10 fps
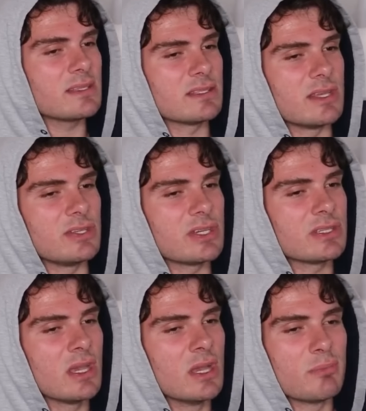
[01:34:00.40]
ninjas
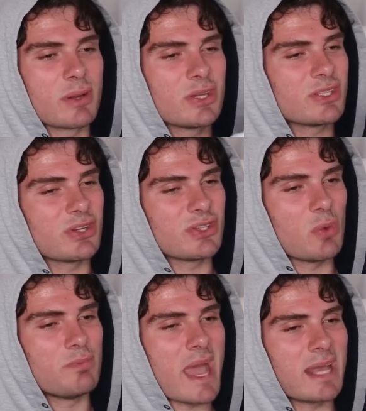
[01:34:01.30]
because they're so
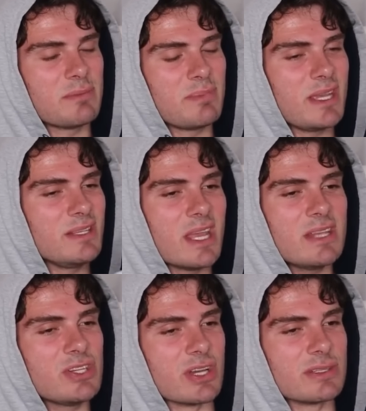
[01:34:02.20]
bad at being ninjas?